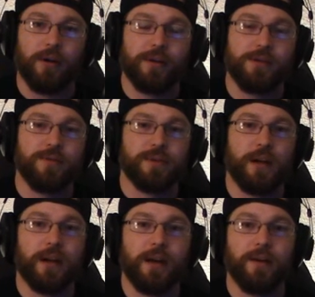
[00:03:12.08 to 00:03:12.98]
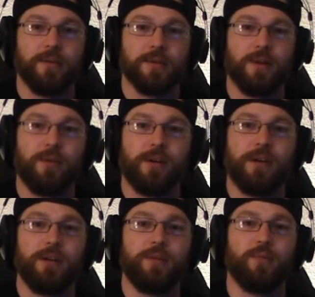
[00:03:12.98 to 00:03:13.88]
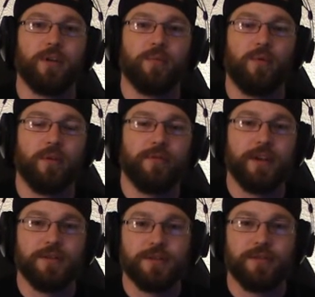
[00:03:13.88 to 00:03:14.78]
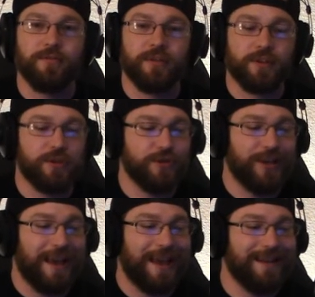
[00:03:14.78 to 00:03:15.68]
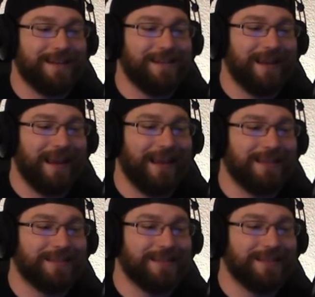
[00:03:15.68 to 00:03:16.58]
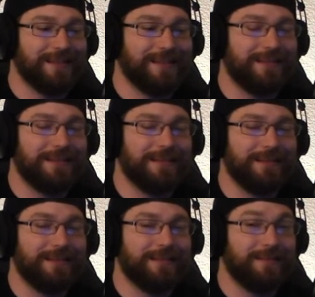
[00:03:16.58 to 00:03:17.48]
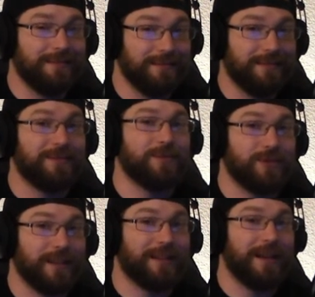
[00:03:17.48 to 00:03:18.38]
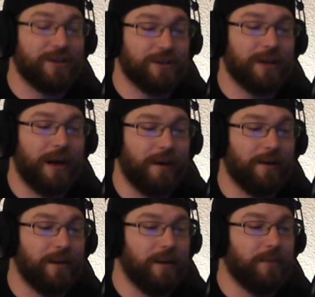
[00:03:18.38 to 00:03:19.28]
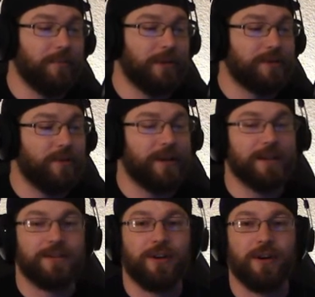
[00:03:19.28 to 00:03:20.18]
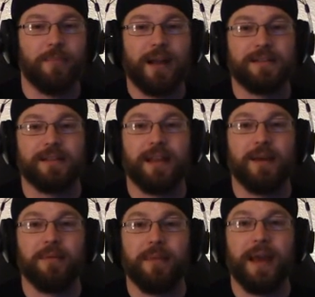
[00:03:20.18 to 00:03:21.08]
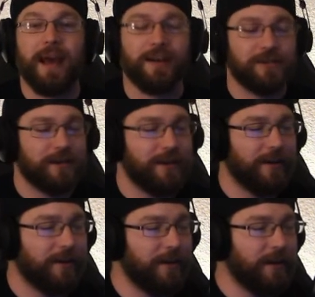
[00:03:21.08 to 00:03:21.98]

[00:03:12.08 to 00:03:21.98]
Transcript: in Tucson, Arizona with War of Ages, Convictions, and Dens. So check that shit out. Well, let's go ahead and get started. Back to the MMA action here.